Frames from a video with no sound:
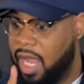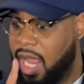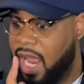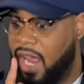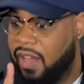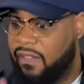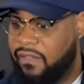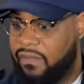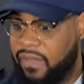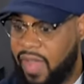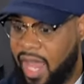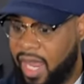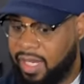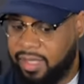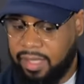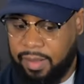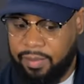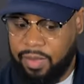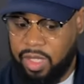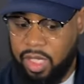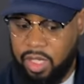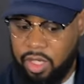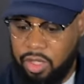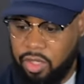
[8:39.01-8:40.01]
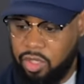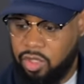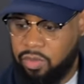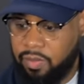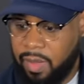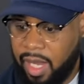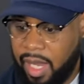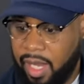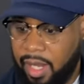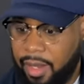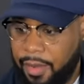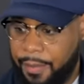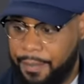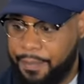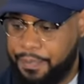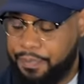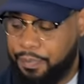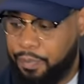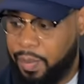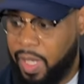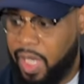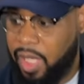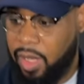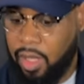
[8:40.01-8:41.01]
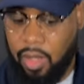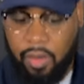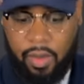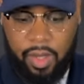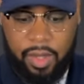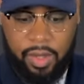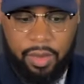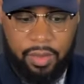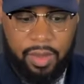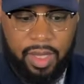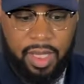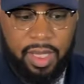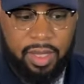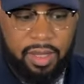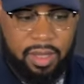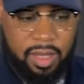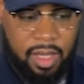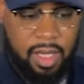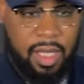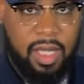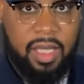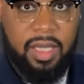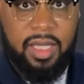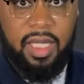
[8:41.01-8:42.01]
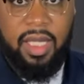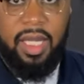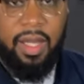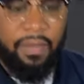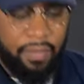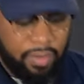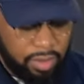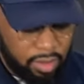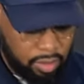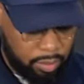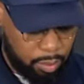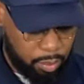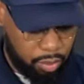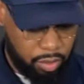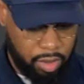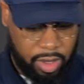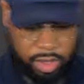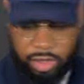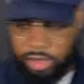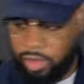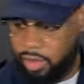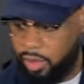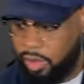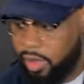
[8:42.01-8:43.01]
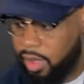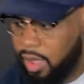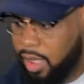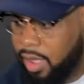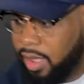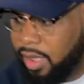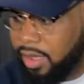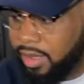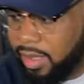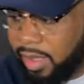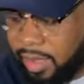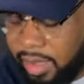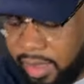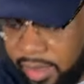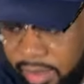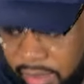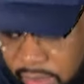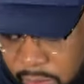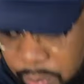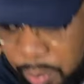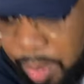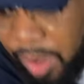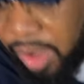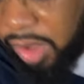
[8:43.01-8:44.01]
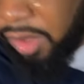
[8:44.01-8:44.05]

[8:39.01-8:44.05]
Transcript: In fact, I'm gonna use my um, pillow underneath to give it some pressure because I think this pillow